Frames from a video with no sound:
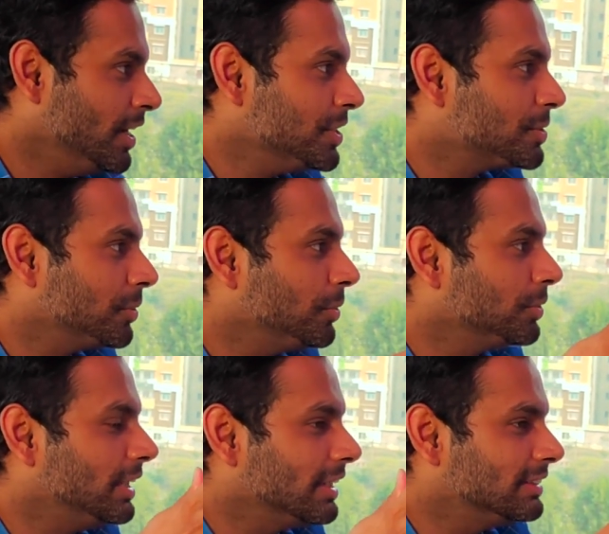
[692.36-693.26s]

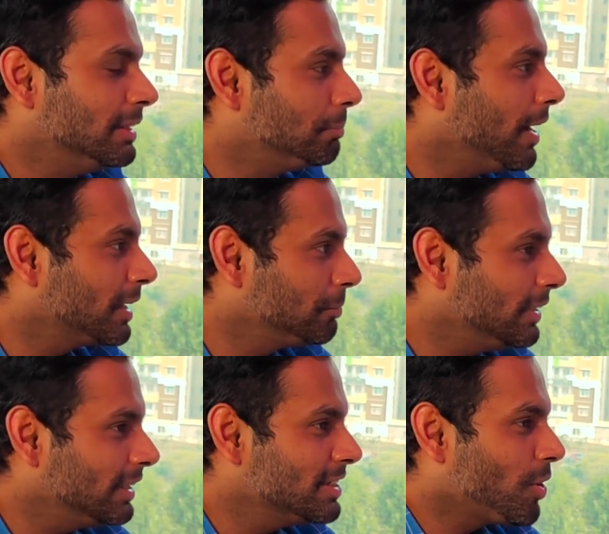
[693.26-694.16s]
So that
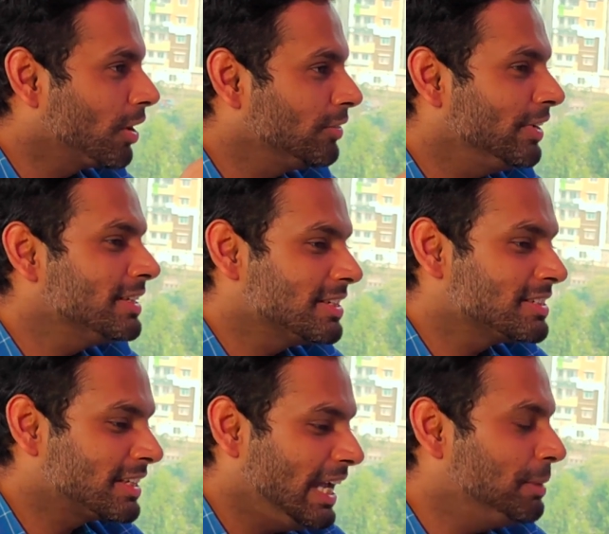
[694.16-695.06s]
department is always a
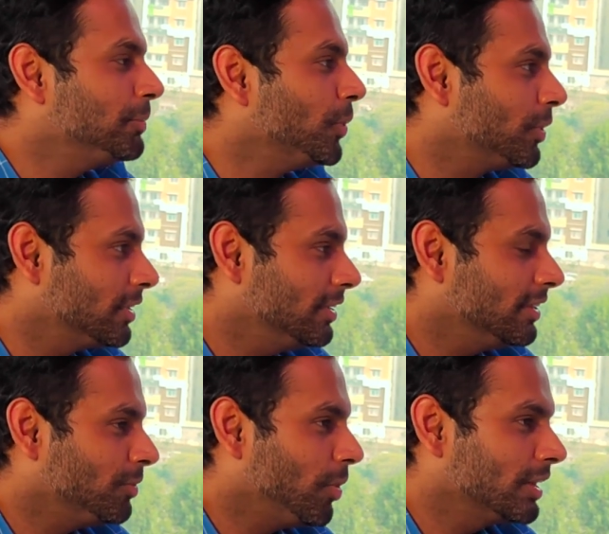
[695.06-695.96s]
scapegoat.
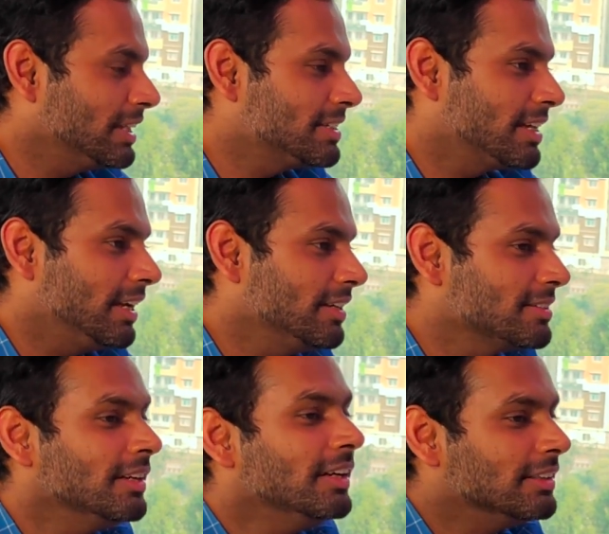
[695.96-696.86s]
What they say is
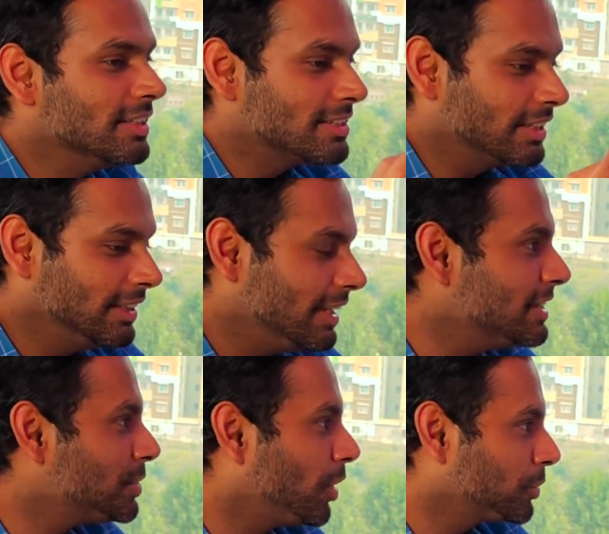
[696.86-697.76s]
the signal
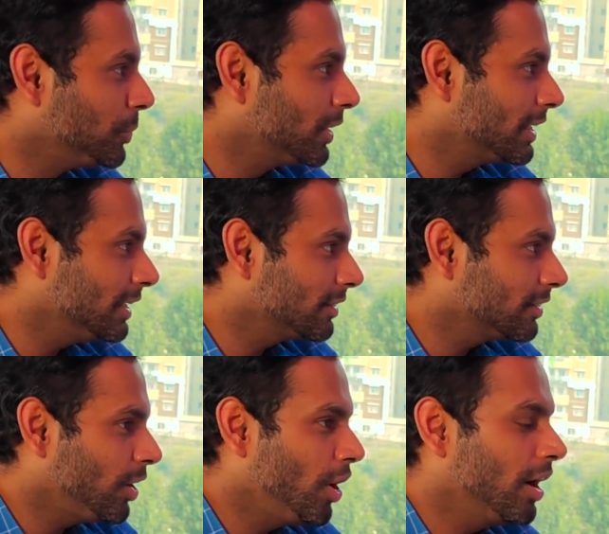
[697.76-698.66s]
is not working,
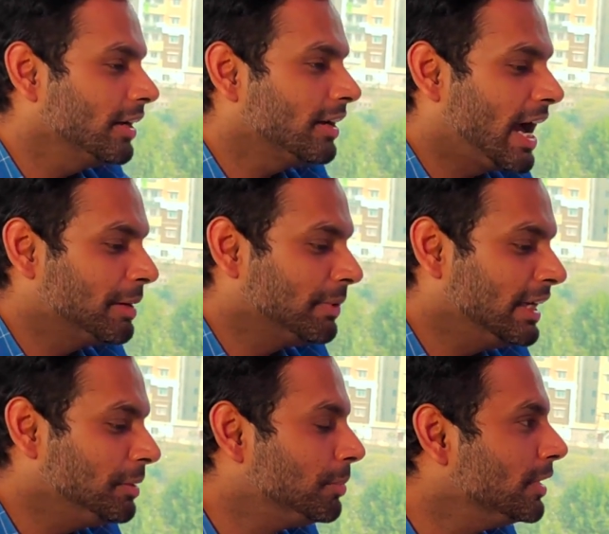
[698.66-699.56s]
or I am
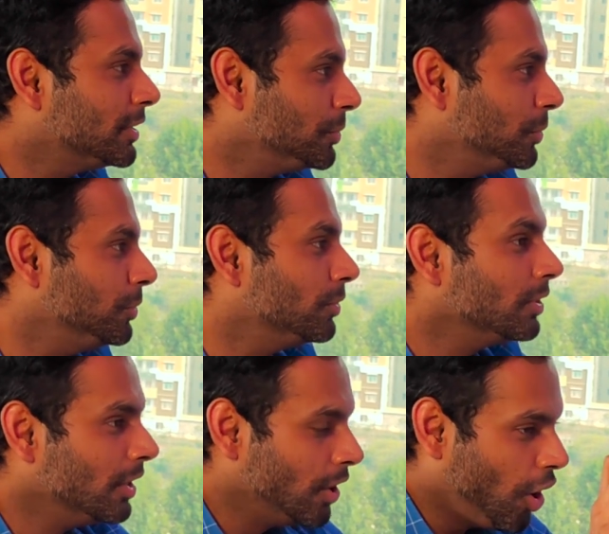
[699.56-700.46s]
unable
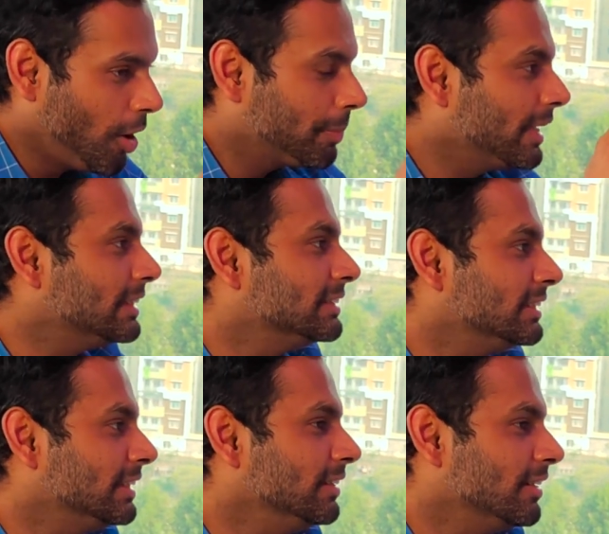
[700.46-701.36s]
to operate the
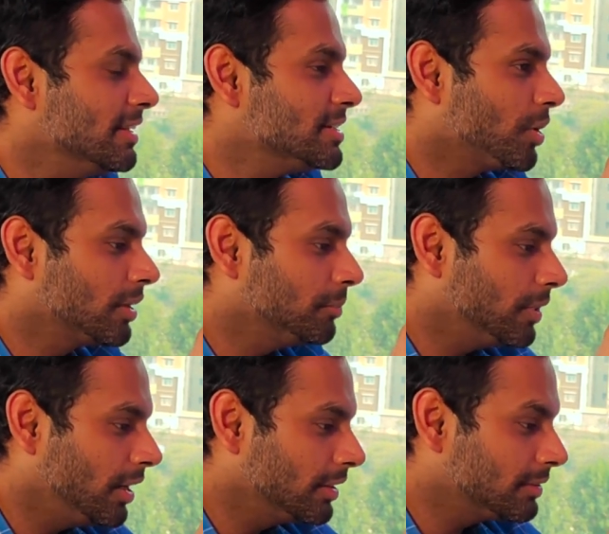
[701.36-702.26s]
signals,
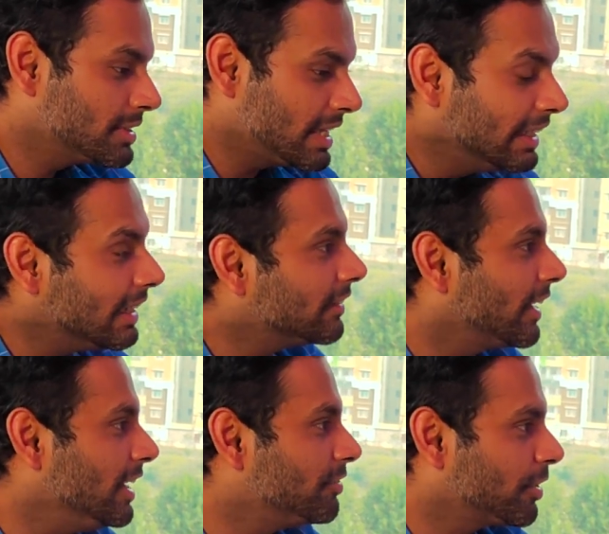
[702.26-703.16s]
or send a
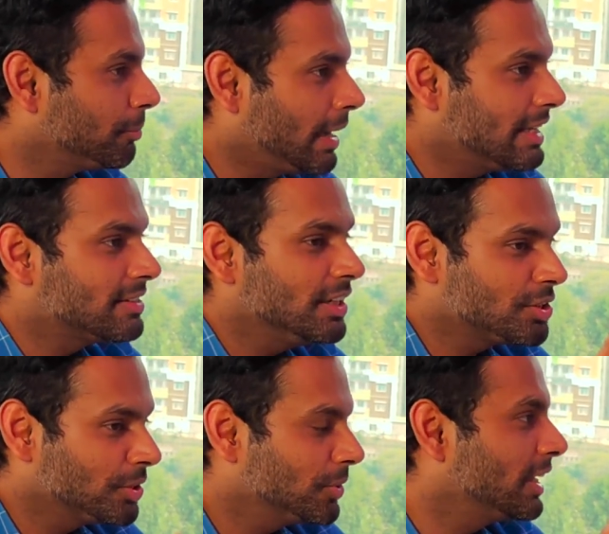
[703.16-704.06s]
train from my
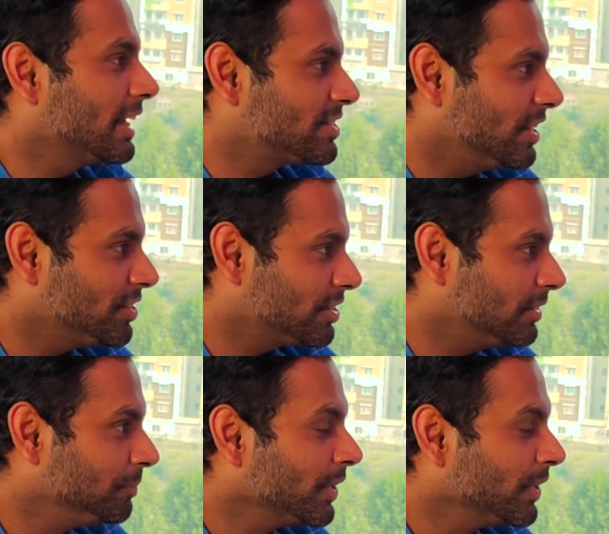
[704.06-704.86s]
station to the next station.